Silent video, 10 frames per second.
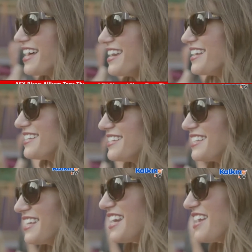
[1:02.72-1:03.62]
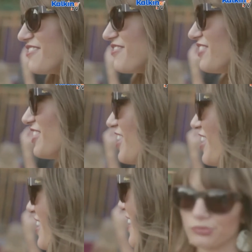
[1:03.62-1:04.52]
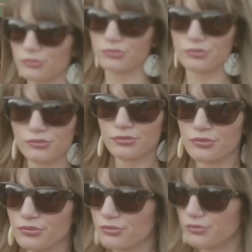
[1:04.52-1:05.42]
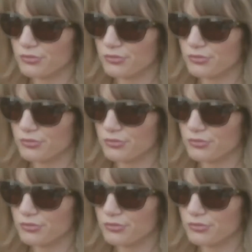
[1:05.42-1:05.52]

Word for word: seek, discover, and experience a more